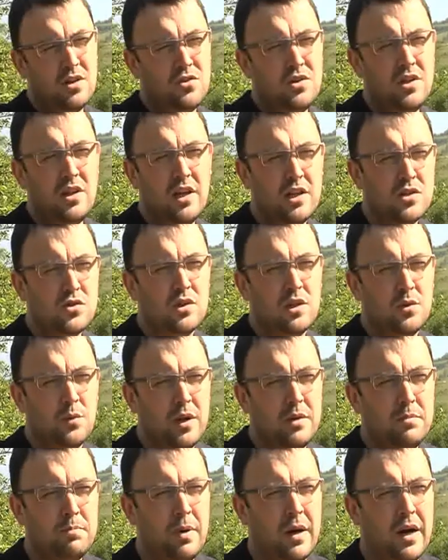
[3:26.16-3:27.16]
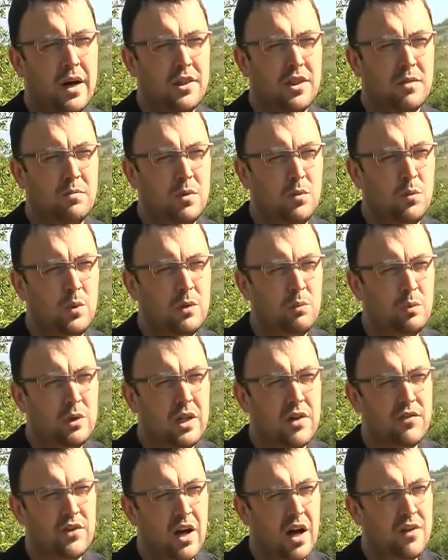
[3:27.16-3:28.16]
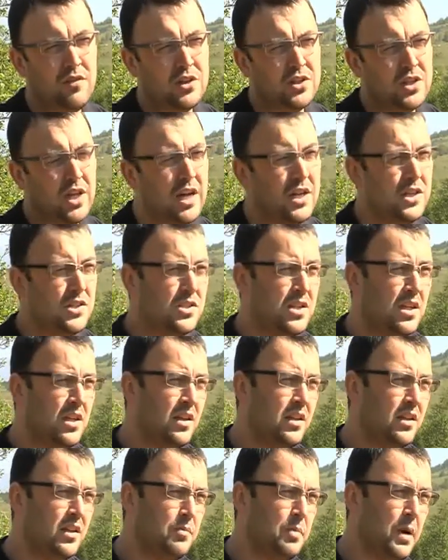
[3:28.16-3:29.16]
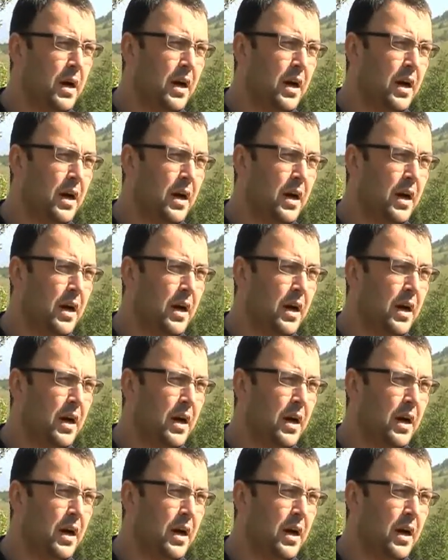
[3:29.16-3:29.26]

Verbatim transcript: There really is only one path. I mean, we, we never advertise the, the